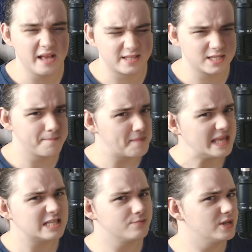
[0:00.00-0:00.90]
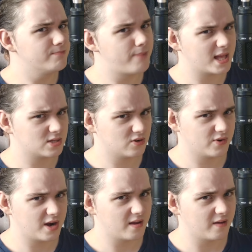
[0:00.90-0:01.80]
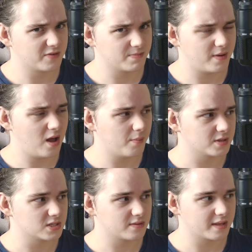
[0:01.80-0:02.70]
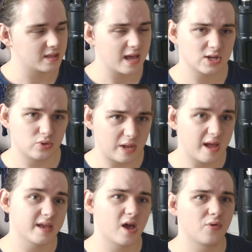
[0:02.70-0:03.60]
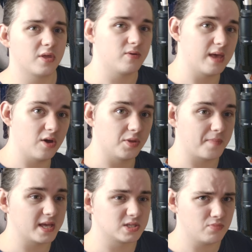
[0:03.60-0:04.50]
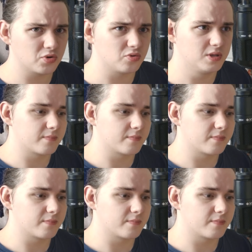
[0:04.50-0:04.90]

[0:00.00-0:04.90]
it's debatably better in other departments, like the actual I/O that you get on the base model,